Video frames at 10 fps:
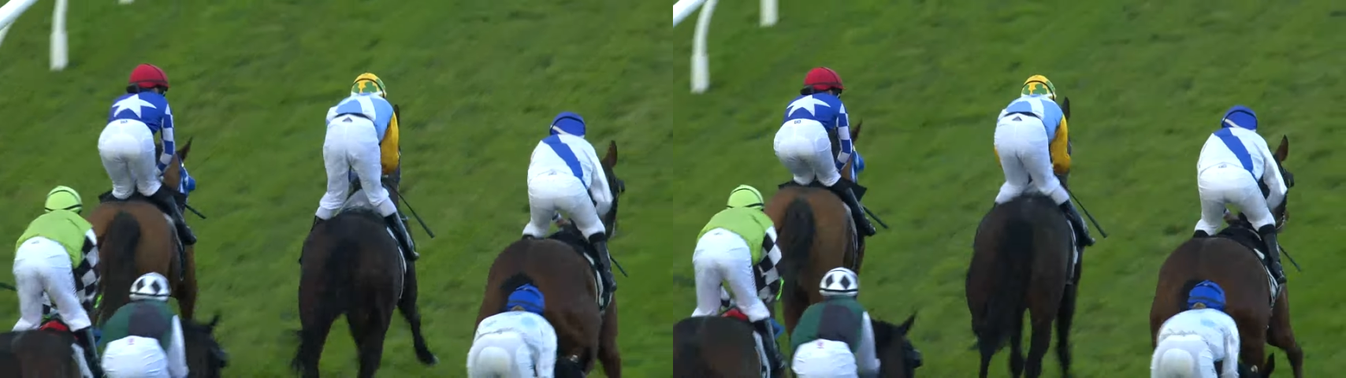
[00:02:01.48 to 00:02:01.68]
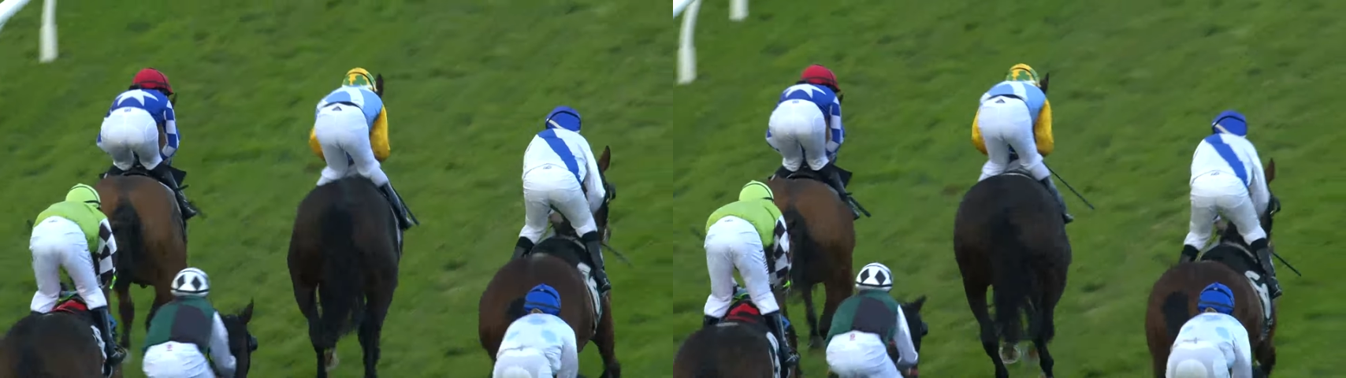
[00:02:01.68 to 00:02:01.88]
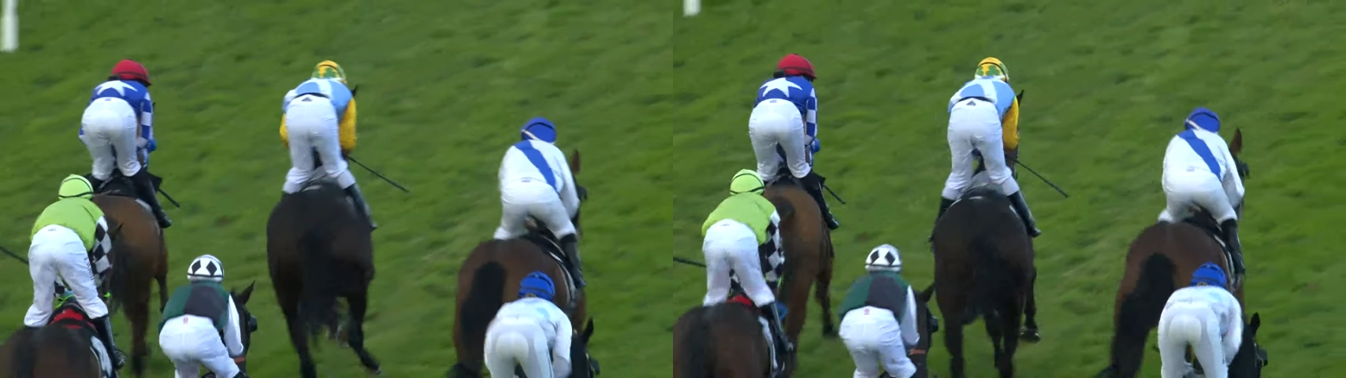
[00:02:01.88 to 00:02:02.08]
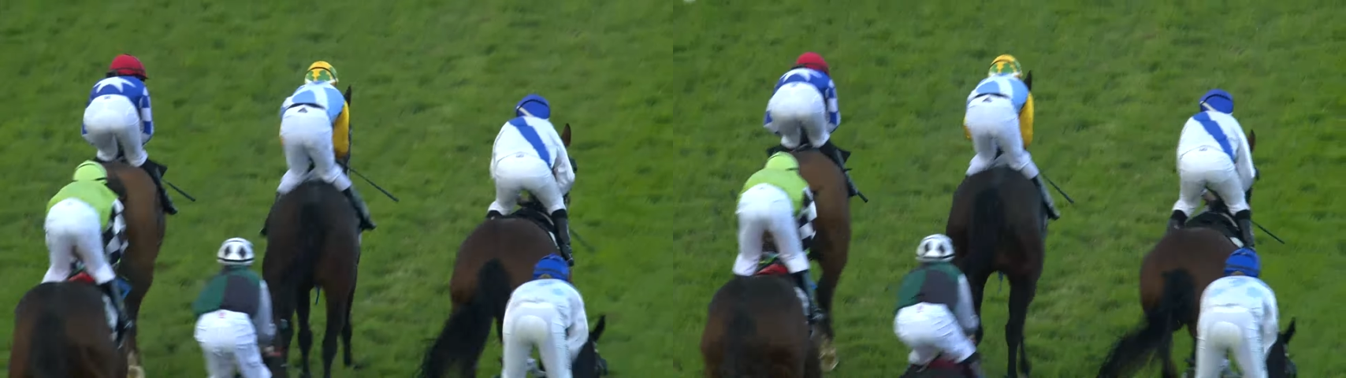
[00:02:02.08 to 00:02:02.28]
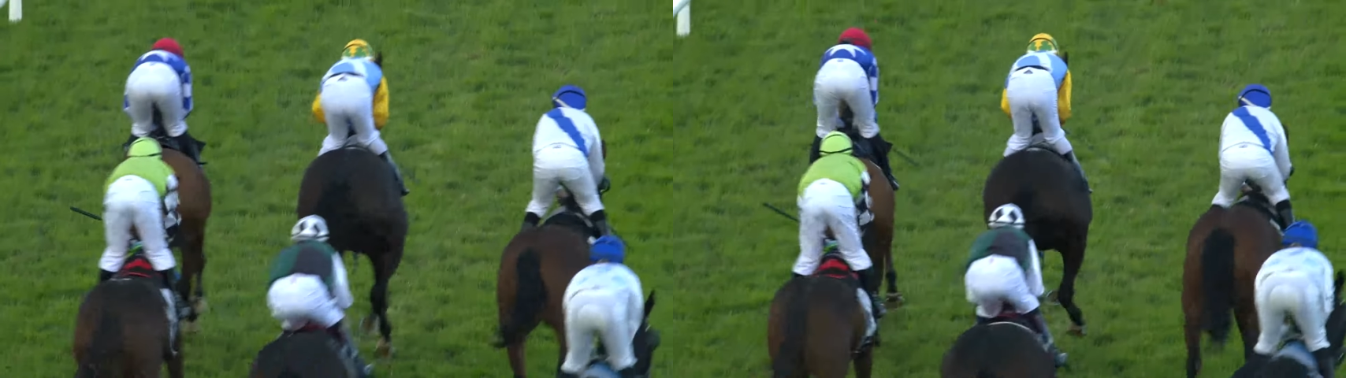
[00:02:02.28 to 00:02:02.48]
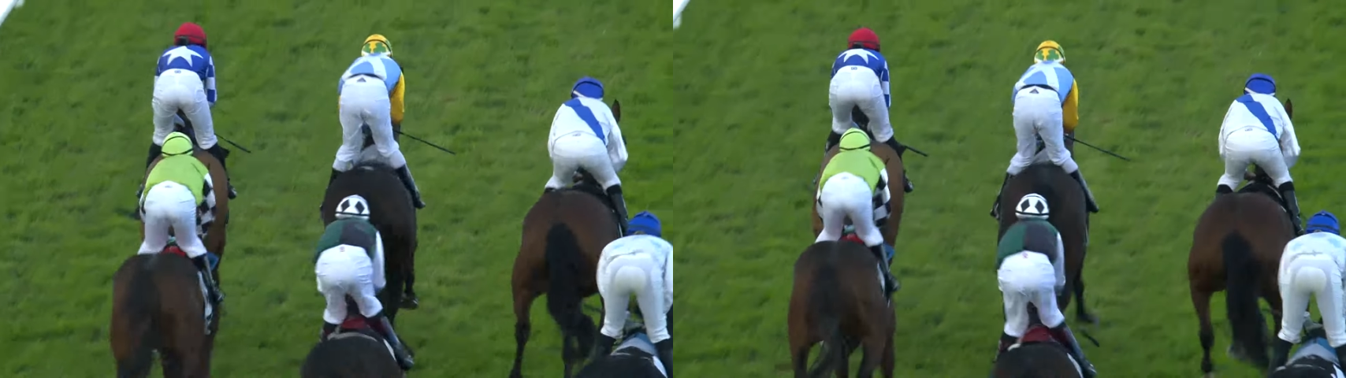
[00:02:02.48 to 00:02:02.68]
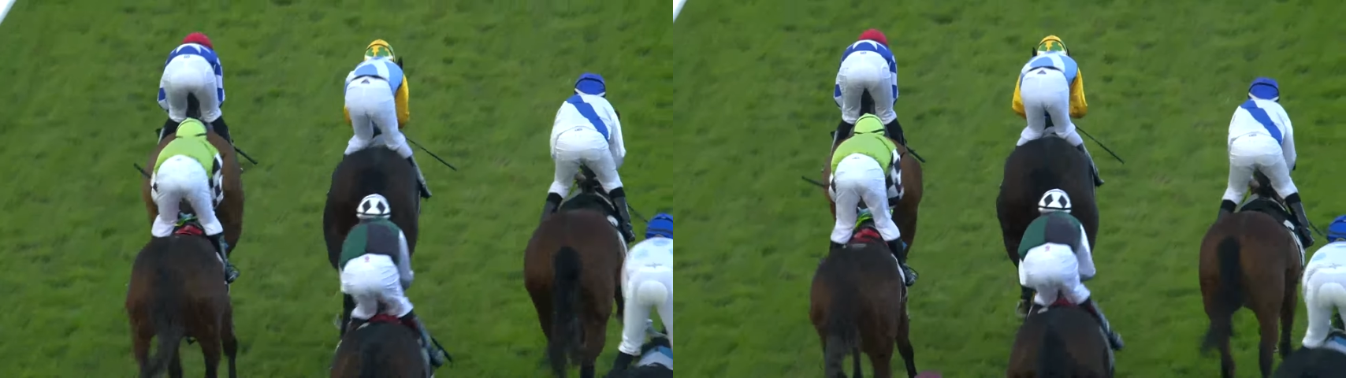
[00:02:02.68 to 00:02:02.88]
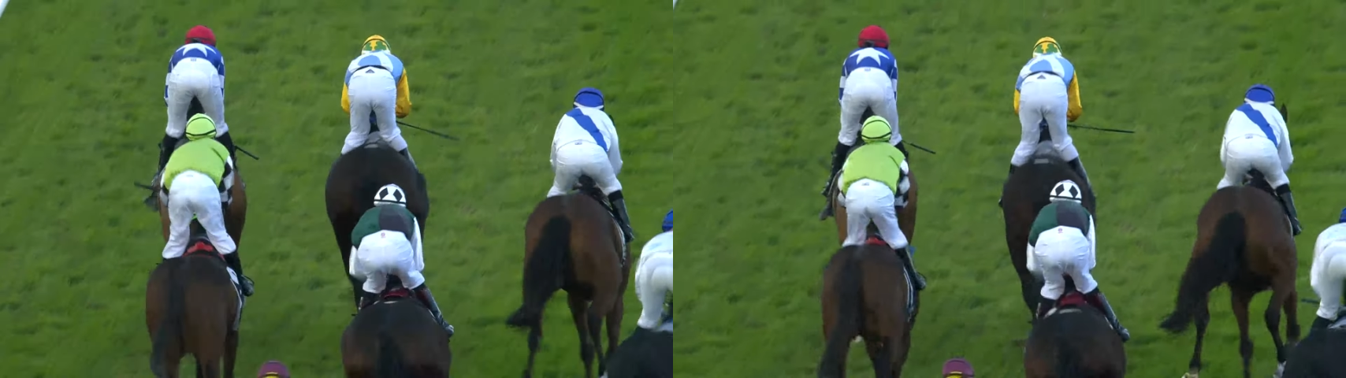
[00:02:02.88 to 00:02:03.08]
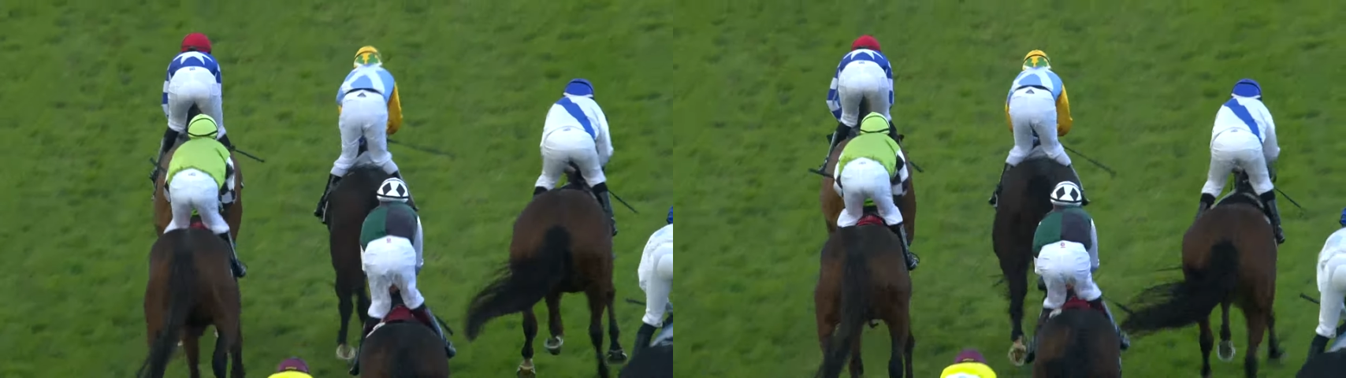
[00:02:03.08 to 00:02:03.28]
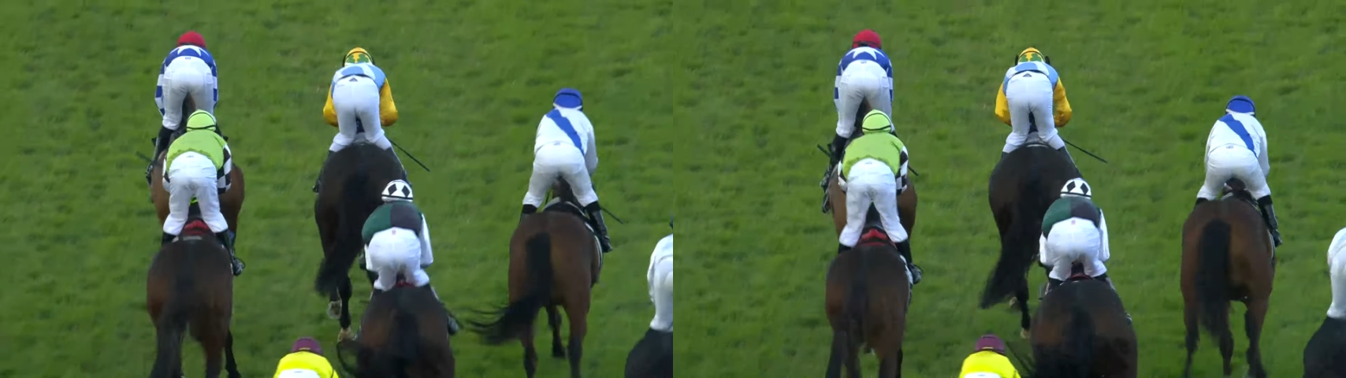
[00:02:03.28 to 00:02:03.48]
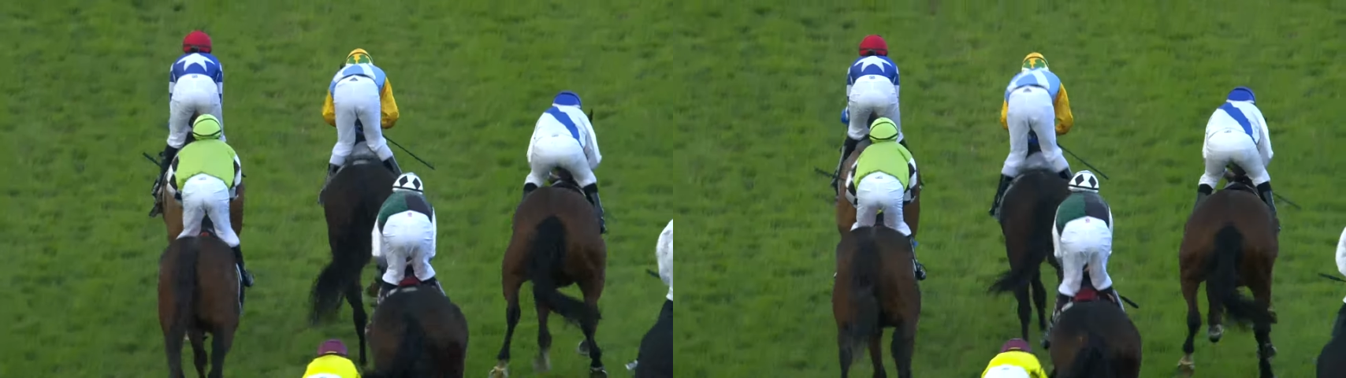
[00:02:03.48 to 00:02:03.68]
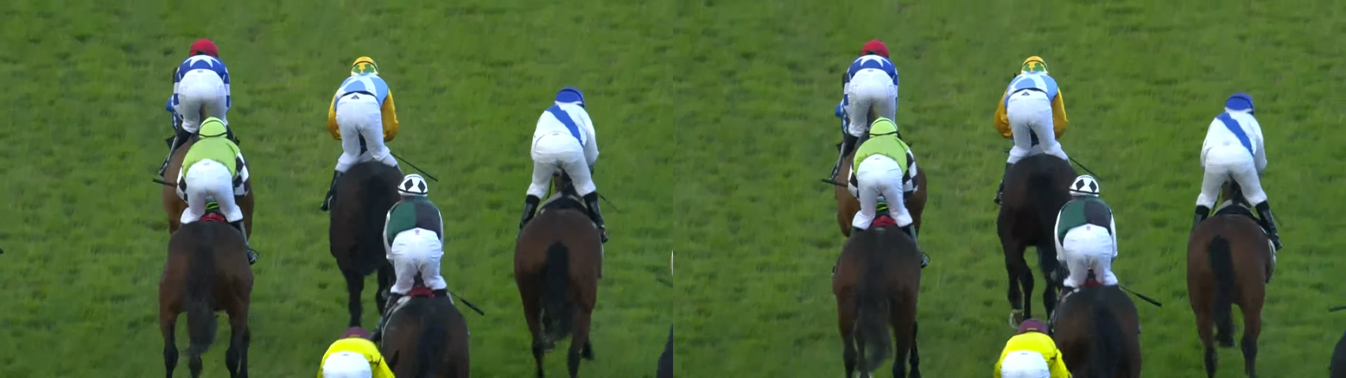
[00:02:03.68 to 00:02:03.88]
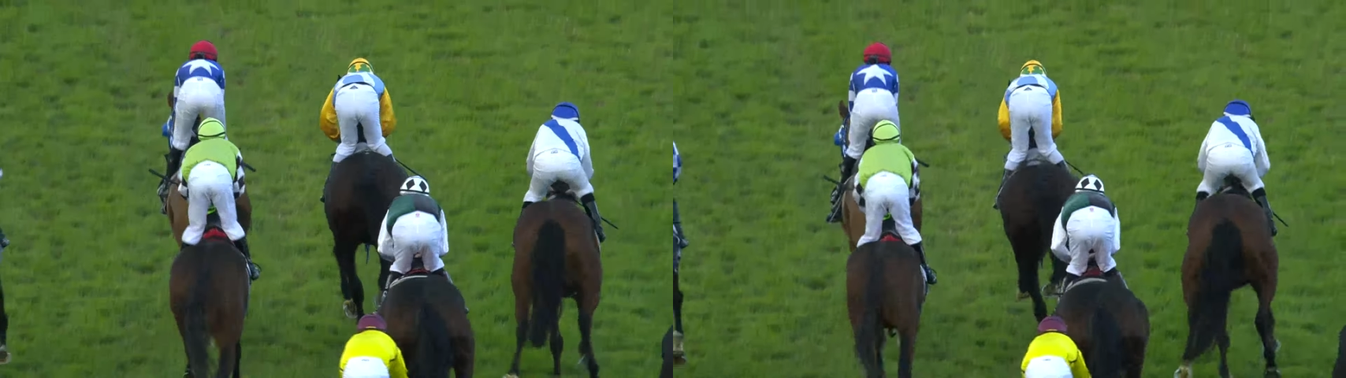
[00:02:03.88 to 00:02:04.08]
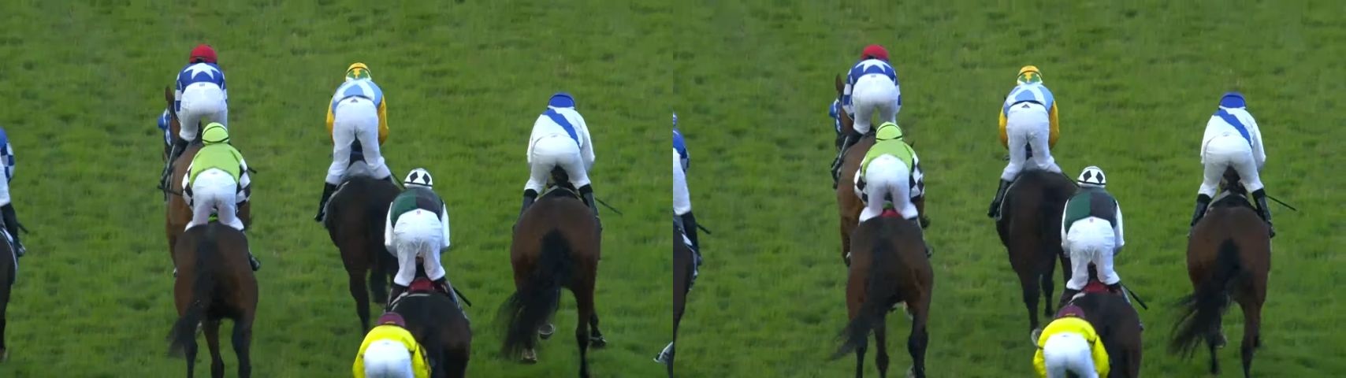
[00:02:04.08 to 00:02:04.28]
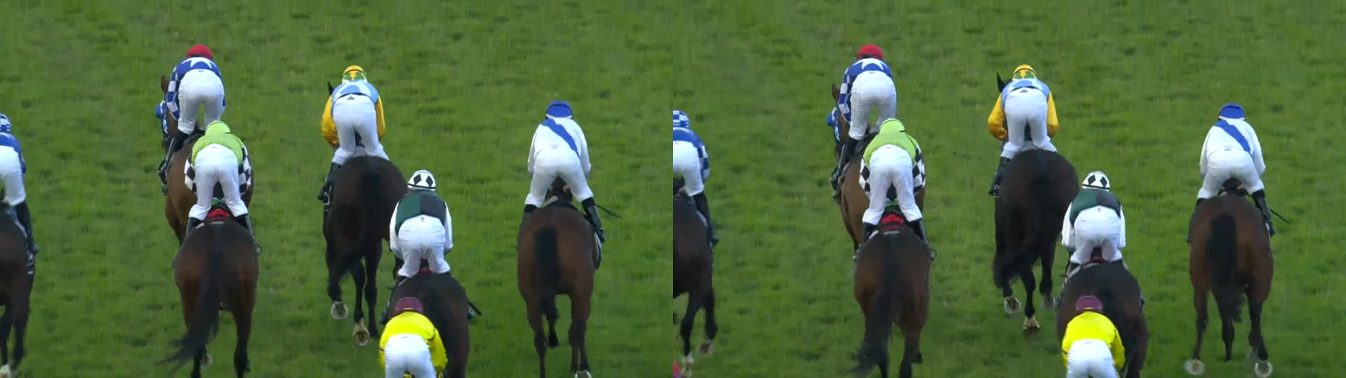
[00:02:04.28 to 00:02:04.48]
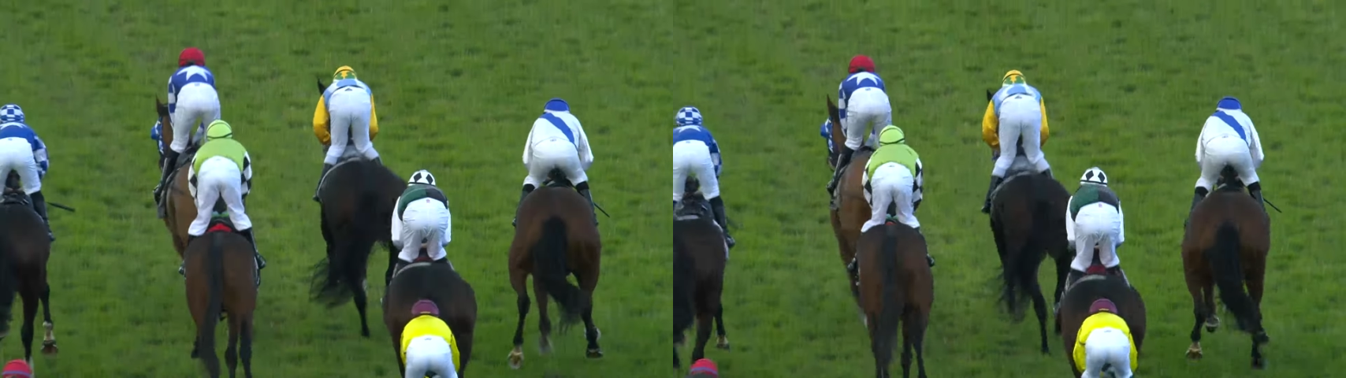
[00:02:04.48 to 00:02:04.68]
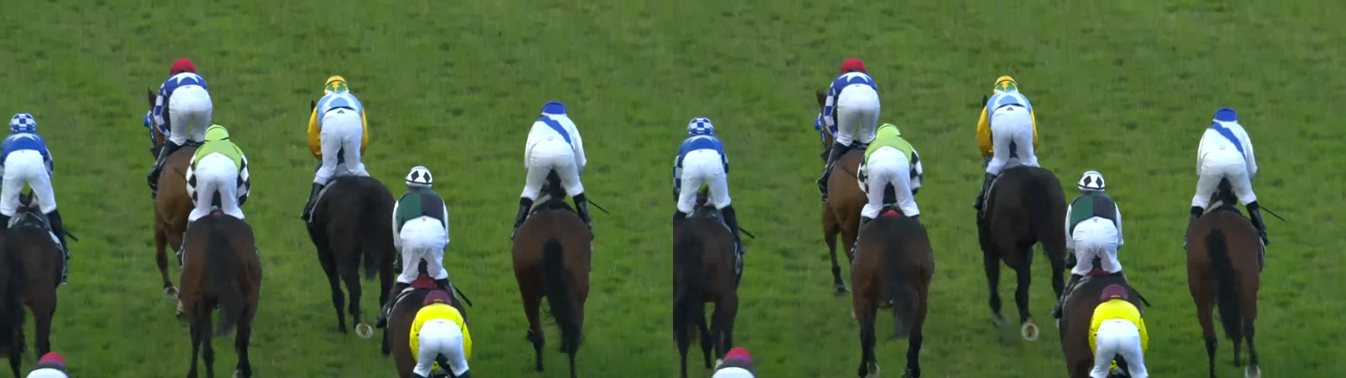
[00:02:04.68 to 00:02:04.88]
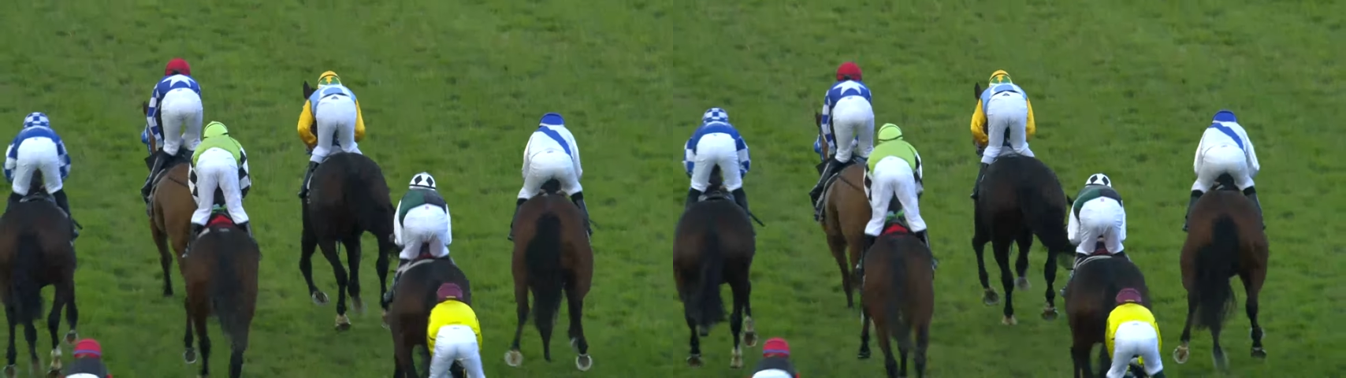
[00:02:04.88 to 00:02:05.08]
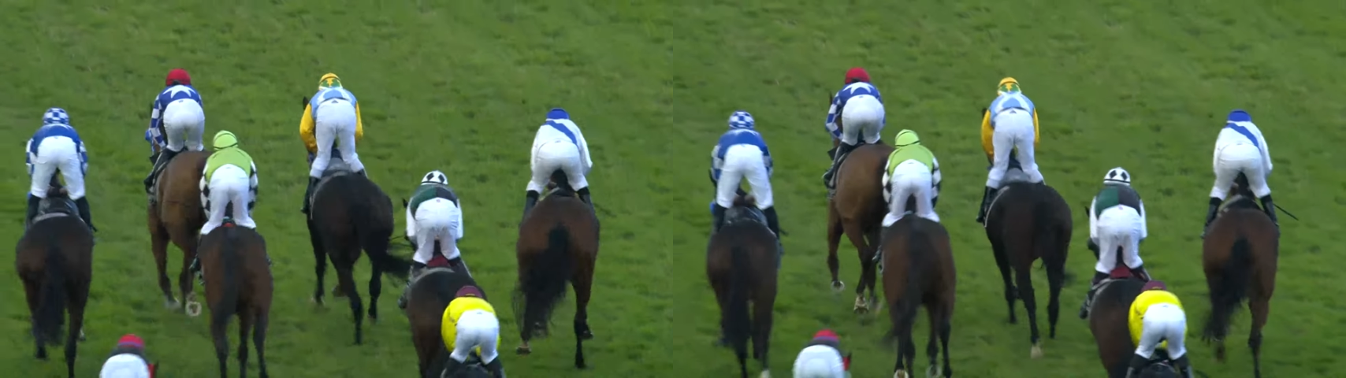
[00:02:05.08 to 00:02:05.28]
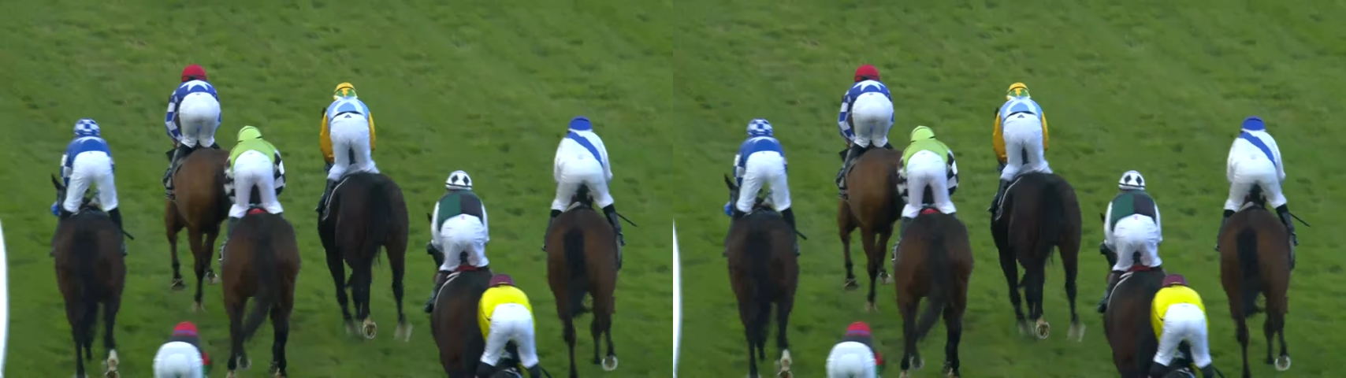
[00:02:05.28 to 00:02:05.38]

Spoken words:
(no speaker visible)